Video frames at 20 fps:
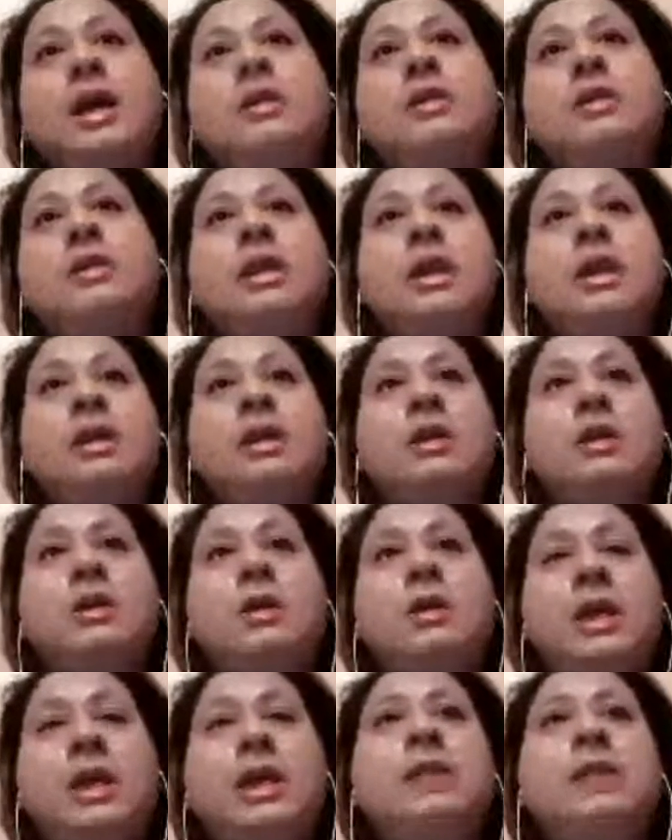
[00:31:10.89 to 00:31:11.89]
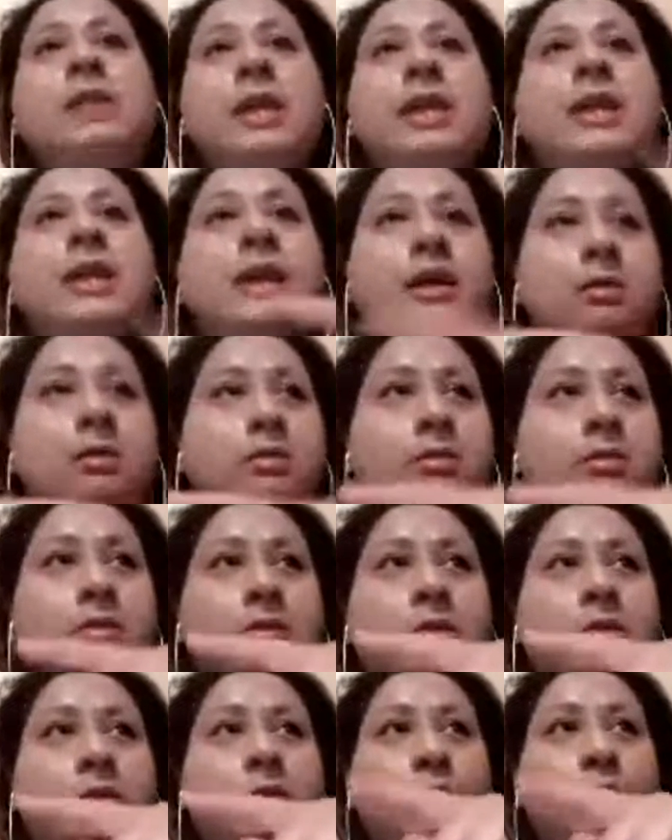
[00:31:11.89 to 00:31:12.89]
did he know? He laid out
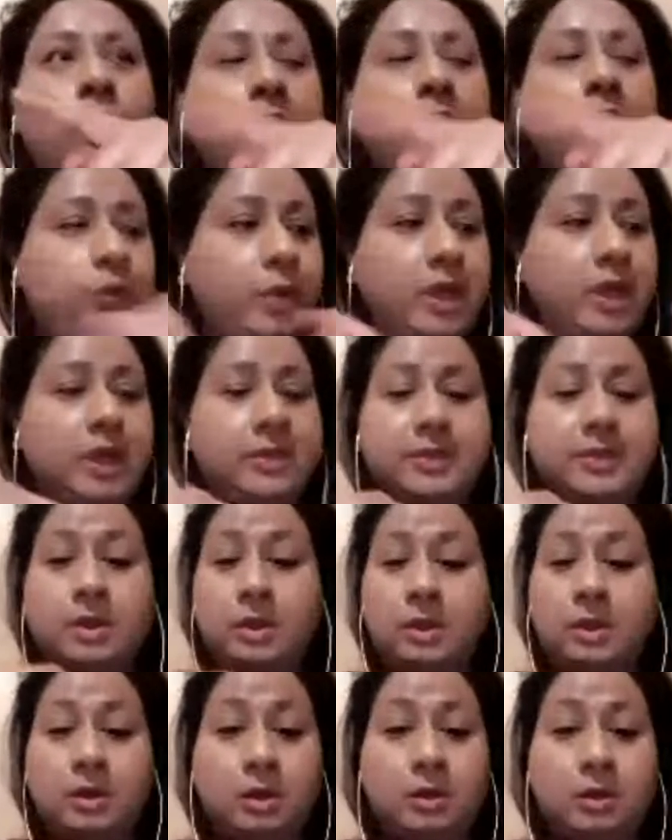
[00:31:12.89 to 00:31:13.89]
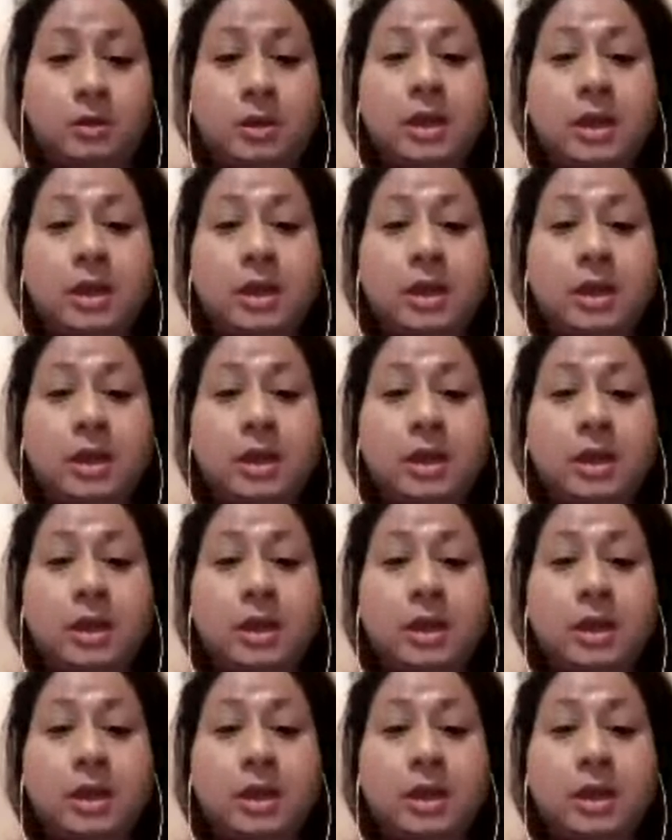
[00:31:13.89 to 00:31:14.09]
which way he was going to go.